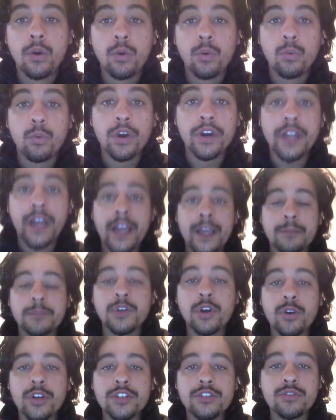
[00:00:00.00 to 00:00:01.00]
What I am
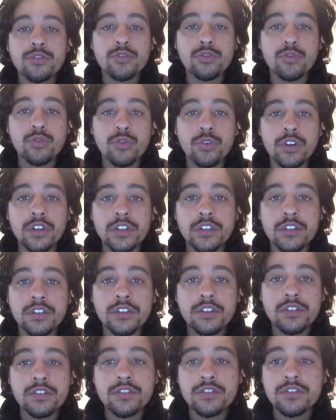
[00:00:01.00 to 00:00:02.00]
going to
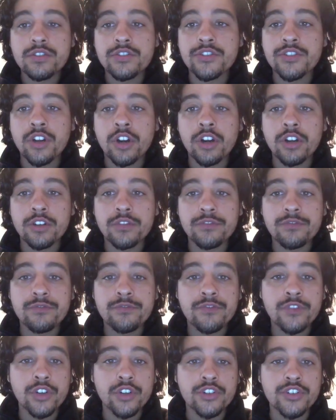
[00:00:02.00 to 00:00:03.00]
start
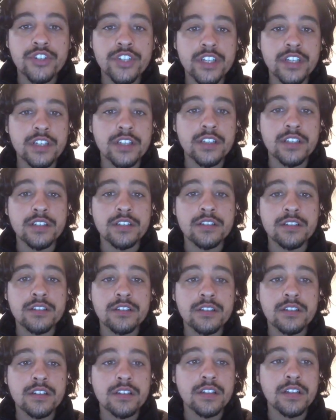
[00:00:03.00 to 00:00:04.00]
first
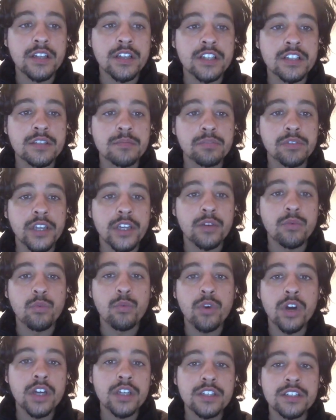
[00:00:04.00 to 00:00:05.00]
is explain
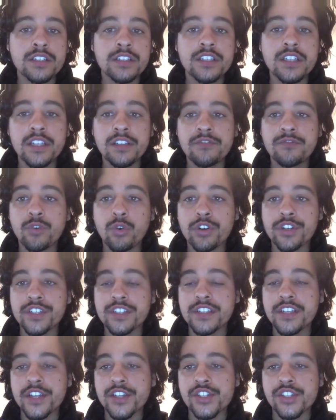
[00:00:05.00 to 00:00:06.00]
what
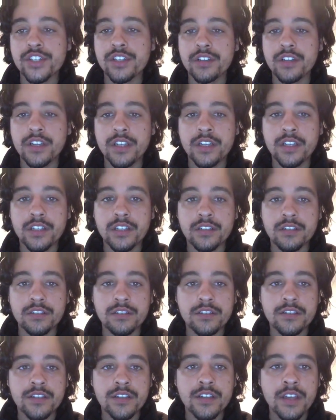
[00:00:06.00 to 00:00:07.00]
deforestation
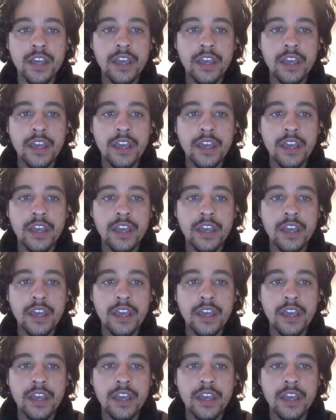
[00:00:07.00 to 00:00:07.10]
is.